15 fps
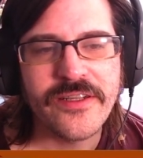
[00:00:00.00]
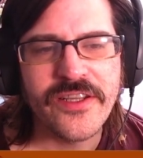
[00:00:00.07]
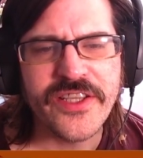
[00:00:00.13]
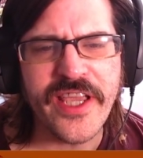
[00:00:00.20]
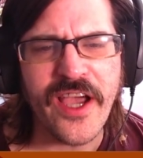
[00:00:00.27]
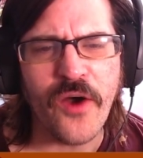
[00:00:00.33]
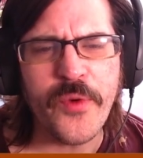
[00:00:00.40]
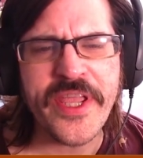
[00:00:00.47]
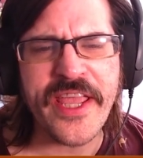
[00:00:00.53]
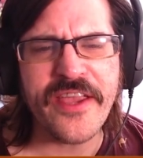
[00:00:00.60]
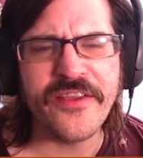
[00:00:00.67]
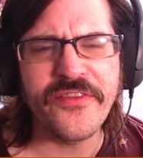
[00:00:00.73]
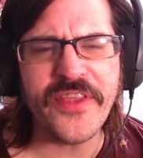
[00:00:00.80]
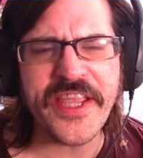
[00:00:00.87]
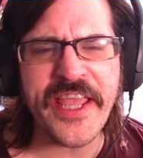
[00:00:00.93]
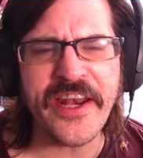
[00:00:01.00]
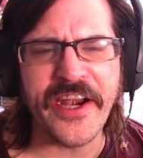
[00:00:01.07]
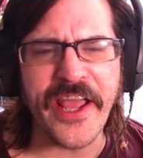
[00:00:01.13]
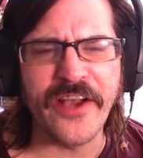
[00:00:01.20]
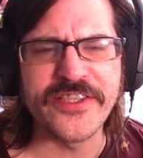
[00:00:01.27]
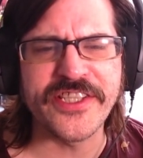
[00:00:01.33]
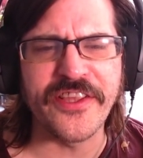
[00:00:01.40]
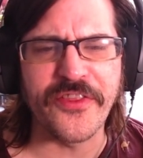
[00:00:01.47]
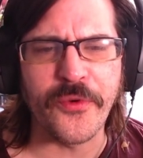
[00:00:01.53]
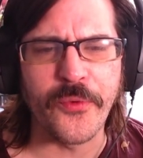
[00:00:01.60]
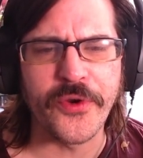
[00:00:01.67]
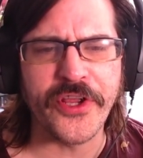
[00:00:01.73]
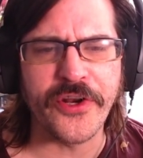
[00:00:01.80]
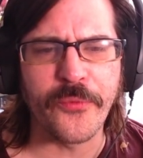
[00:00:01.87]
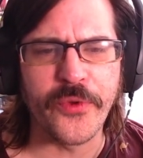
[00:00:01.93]
They can't announce that they're
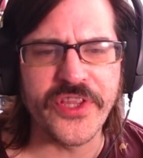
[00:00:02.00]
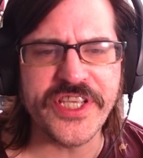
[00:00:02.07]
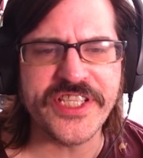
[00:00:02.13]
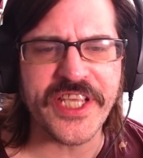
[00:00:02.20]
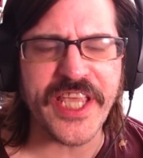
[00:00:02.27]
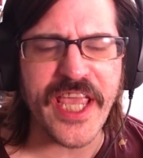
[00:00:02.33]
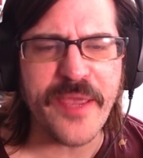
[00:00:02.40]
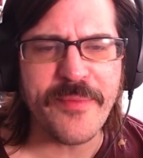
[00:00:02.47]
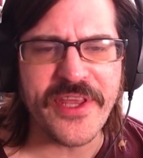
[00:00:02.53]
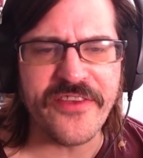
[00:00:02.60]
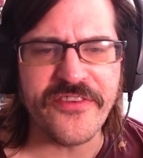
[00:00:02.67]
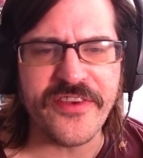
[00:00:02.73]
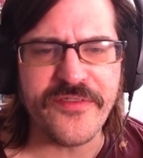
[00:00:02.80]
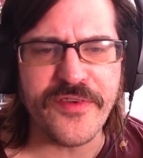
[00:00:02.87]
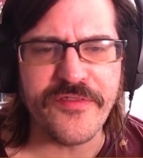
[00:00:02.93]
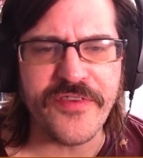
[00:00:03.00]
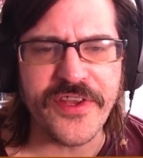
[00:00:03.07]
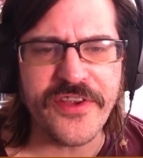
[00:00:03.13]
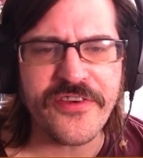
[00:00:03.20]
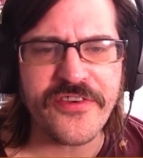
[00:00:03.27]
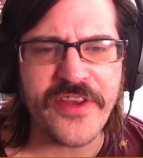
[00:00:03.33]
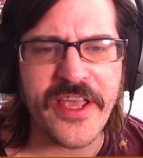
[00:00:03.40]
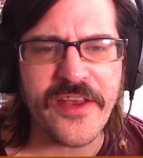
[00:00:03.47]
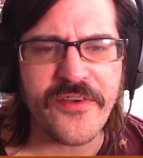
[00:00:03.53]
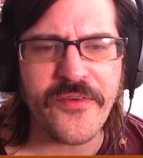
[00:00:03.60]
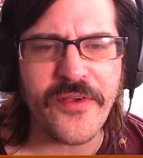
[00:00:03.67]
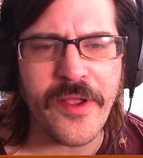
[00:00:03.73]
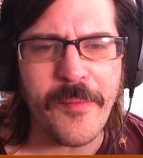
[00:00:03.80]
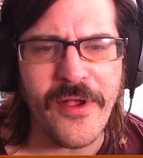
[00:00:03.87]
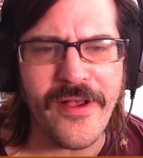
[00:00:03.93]
going to release a game that isn't even finished yet.
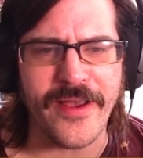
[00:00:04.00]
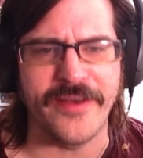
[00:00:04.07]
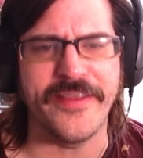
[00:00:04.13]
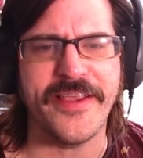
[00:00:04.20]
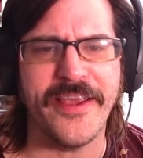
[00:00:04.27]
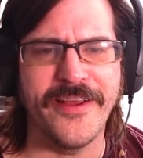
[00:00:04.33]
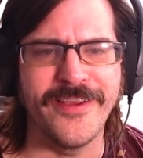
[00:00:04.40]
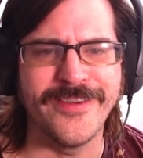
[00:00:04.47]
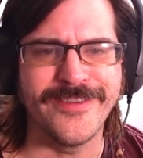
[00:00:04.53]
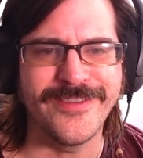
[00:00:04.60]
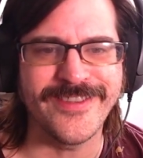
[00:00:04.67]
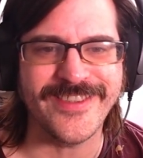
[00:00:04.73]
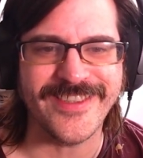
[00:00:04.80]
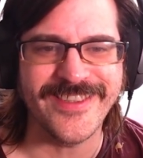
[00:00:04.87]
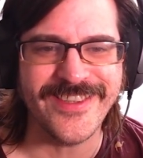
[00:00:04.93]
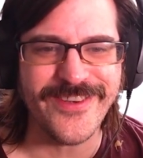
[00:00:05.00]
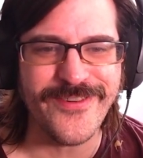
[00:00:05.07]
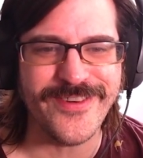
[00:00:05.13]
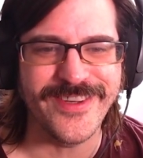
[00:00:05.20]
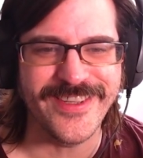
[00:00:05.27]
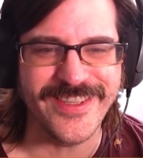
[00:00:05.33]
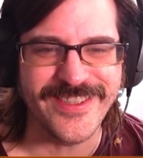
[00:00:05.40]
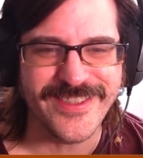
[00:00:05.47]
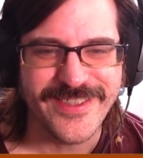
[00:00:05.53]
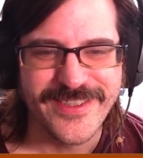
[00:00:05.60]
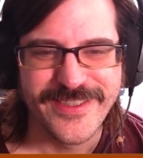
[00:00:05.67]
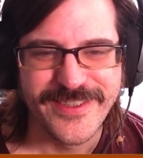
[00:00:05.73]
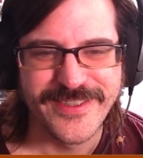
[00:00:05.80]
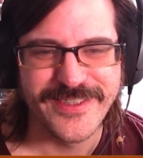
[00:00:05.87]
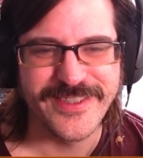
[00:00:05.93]
Come on. I don't know why
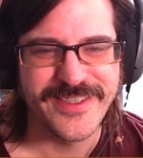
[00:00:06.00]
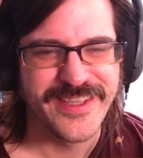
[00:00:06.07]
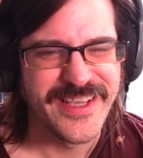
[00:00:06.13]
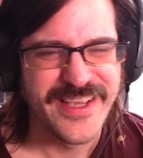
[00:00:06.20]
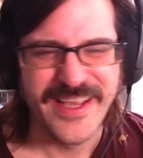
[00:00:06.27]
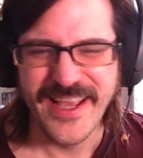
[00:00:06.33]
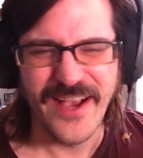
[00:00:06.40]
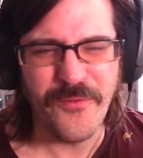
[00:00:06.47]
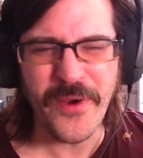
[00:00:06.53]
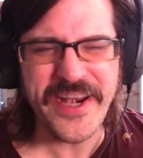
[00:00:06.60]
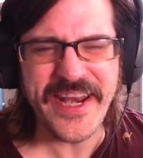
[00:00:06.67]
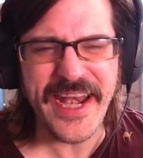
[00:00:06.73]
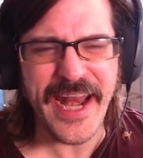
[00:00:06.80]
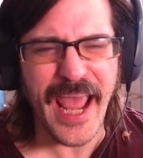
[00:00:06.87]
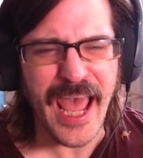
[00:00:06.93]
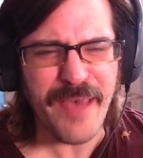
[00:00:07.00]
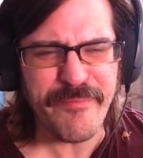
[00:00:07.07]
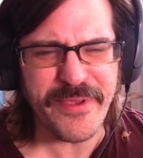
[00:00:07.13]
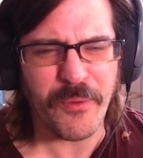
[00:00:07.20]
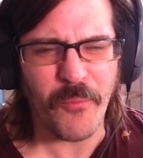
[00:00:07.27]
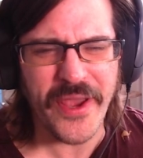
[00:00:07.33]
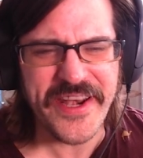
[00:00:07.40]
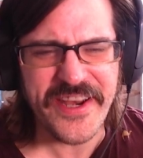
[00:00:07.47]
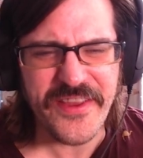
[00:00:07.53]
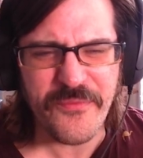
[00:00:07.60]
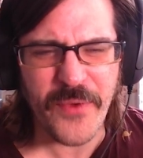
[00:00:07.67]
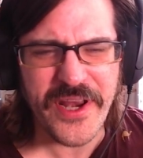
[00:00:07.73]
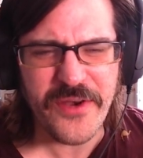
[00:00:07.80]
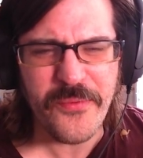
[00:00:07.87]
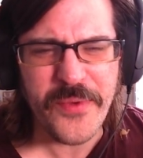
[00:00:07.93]
it's like that. When
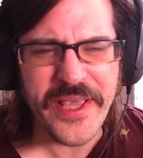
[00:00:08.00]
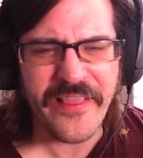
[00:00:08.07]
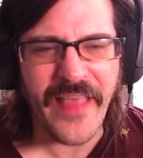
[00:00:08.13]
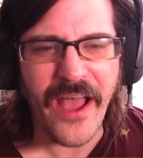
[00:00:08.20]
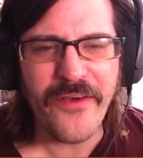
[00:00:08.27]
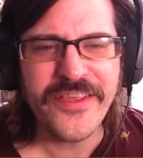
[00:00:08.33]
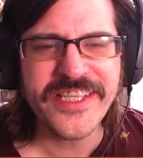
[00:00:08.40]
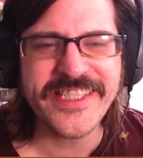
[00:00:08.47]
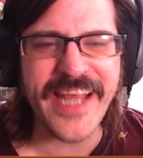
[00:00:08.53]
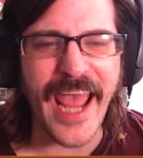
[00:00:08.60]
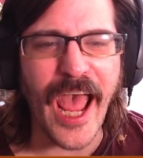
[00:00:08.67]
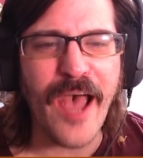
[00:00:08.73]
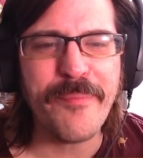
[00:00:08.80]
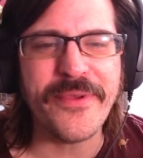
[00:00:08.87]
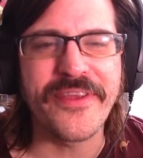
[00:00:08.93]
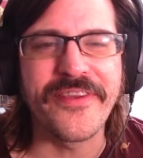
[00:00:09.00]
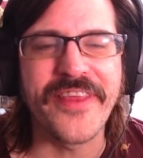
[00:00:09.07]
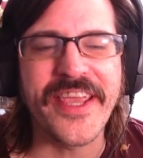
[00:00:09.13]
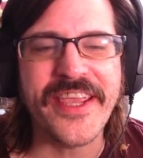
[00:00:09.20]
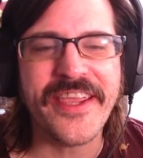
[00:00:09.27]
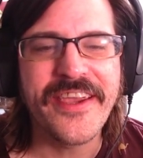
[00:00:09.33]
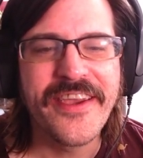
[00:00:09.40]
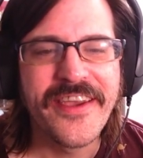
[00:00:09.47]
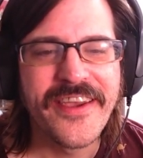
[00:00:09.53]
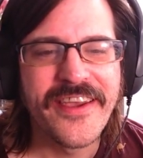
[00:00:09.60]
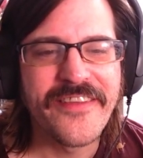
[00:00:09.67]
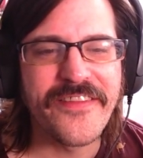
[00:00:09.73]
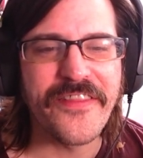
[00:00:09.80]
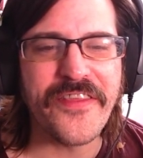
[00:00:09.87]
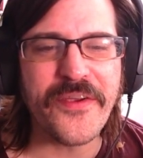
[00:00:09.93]
did we allow this to happen? That
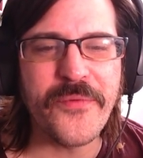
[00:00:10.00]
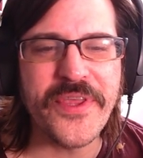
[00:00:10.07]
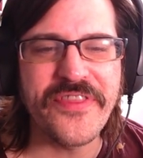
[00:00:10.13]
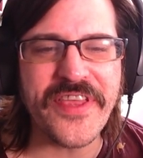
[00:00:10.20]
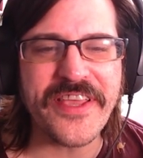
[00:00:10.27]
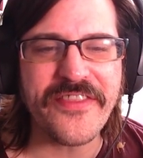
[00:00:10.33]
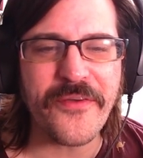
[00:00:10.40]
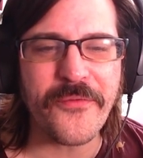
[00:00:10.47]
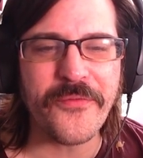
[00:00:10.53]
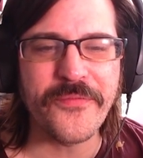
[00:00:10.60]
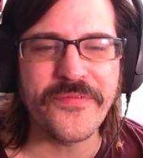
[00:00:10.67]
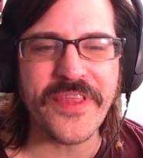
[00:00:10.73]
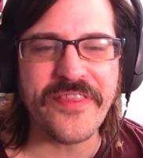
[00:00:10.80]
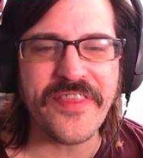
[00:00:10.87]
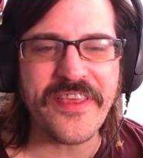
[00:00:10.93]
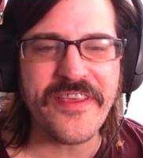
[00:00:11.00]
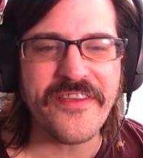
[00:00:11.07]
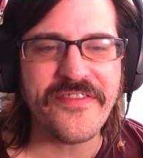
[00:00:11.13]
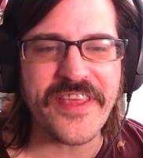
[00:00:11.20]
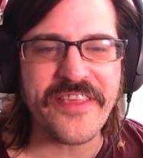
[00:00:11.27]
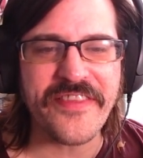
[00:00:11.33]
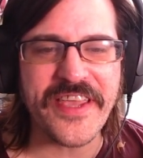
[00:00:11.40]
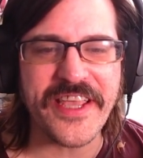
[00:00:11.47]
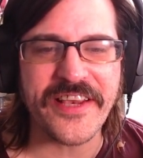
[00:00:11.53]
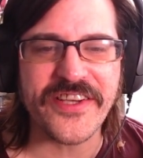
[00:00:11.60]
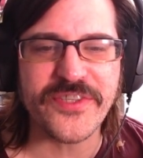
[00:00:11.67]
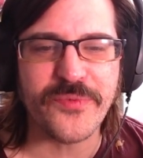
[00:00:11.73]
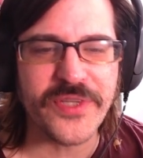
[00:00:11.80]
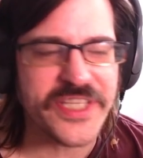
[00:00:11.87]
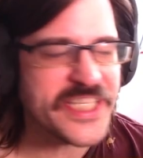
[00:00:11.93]
they think they can
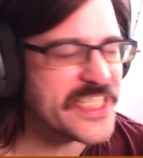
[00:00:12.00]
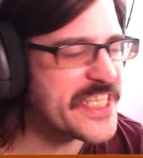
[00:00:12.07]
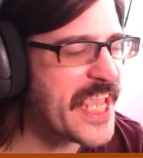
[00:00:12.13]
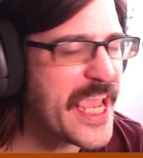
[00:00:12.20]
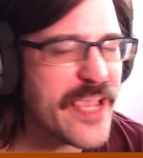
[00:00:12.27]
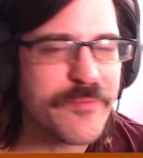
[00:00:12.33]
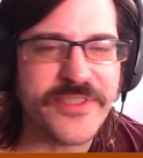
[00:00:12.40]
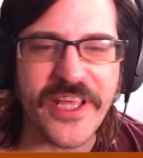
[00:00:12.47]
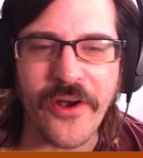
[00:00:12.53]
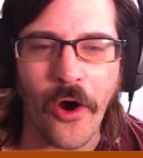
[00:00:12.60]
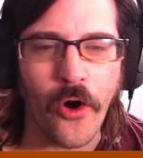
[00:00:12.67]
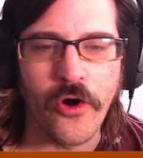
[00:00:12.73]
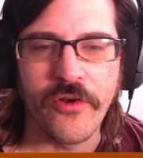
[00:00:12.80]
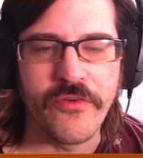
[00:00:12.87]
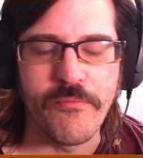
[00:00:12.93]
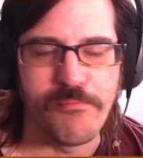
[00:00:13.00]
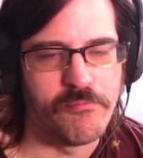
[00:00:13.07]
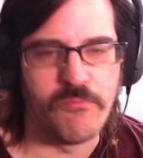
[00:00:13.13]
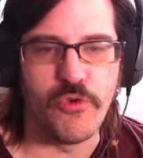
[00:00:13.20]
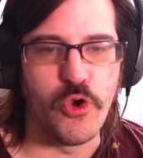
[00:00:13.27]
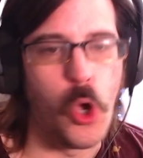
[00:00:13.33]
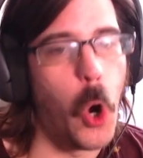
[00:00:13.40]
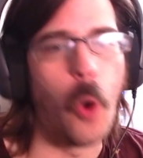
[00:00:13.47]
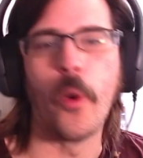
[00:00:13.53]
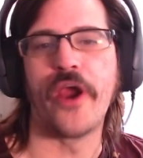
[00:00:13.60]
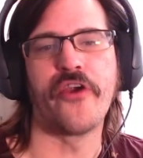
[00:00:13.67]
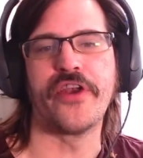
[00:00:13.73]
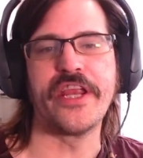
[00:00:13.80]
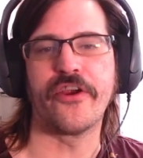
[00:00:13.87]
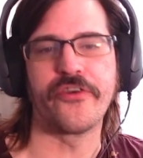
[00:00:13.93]
just release games that are nowhere
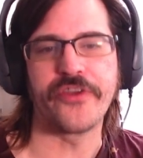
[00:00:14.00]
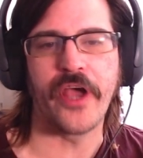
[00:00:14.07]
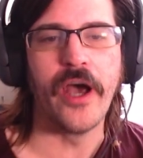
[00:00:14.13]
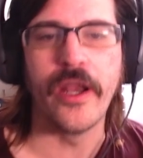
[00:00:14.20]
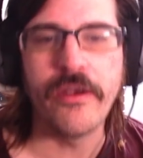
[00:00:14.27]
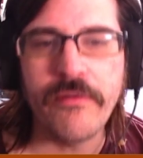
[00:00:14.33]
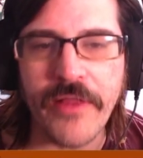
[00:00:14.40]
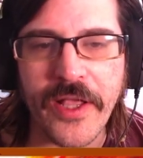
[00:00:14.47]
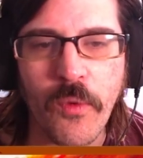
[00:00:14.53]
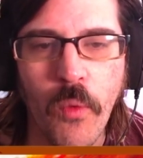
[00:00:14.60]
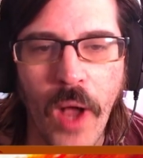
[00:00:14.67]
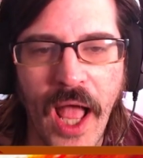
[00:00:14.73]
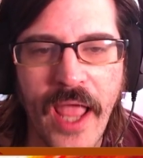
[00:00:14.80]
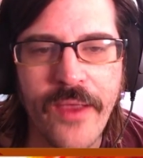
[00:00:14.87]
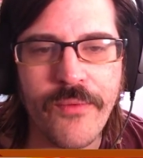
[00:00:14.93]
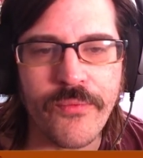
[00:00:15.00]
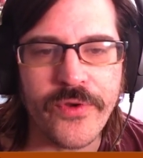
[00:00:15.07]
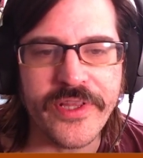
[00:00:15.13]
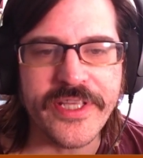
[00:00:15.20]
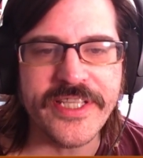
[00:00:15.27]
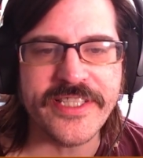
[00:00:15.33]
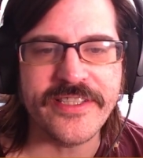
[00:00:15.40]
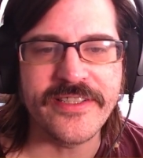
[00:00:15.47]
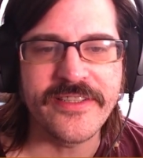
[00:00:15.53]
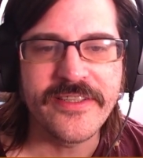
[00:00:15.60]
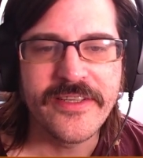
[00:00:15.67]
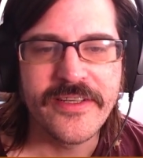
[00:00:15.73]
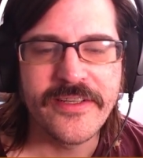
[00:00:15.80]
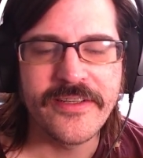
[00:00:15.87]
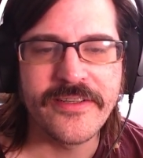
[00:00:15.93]
near done. Why release it? They're
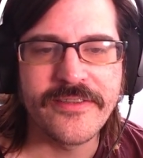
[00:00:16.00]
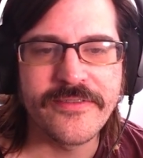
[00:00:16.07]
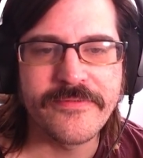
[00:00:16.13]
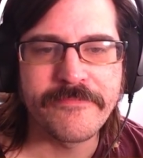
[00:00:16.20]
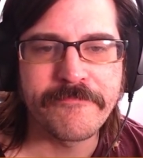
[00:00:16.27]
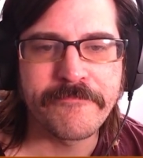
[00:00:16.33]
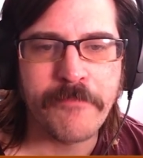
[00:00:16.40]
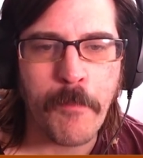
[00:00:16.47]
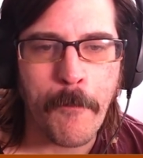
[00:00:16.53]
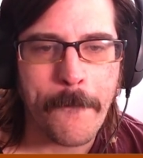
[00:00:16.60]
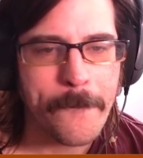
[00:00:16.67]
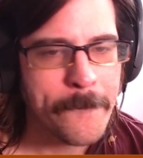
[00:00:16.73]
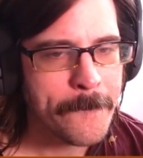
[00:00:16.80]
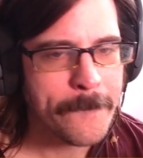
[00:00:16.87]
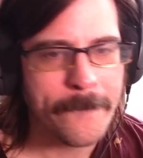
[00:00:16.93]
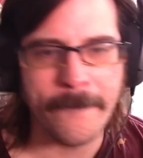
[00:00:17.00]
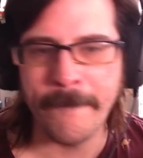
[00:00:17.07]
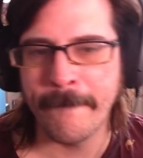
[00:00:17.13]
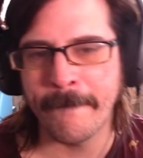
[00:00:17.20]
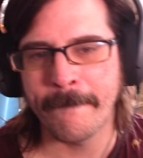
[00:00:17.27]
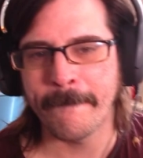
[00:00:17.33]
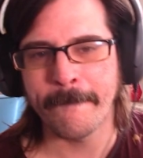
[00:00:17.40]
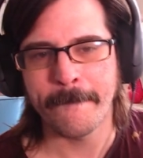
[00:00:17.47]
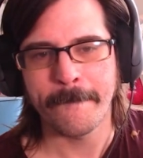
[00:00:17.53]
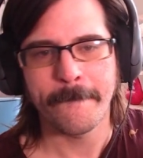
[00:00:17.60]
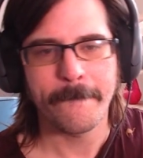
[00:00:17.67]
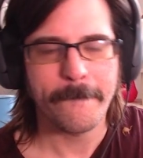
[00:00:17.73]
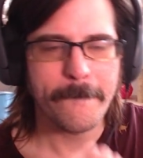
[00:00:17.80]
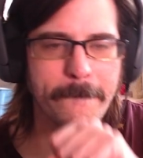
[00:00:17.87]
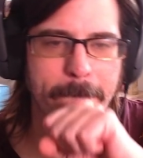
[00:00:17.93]
trying to avoid what happened to
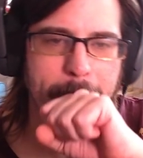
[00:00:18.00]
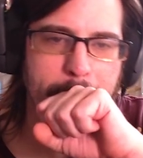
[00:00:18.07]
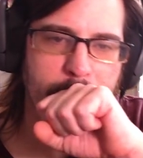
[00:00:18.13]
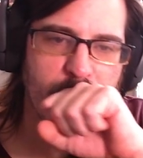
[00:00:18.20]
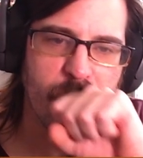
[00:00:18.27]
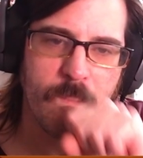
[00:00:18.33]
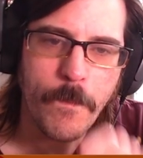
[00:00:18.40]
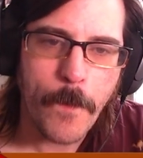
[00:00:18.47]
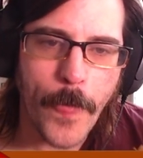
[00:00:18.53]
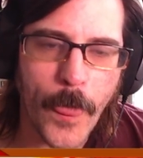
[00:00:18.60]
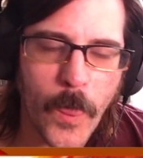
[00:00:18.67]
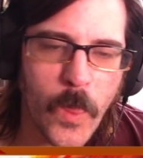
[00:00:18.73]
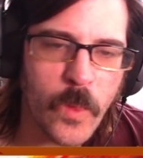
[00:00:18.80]
The Last of Us 2.